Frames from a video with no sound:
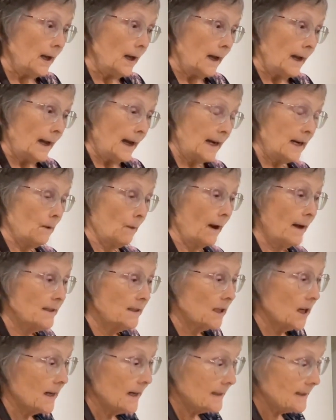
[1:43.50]
Anyway,
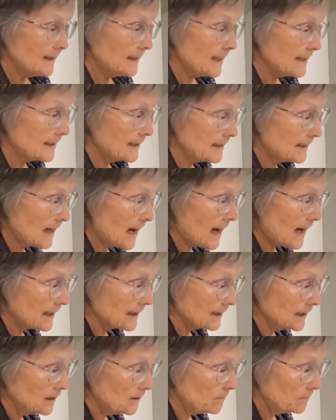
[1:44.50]
so let's get
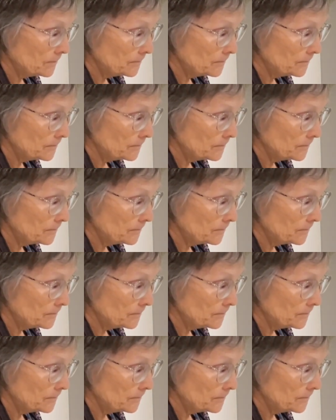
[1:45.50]
started.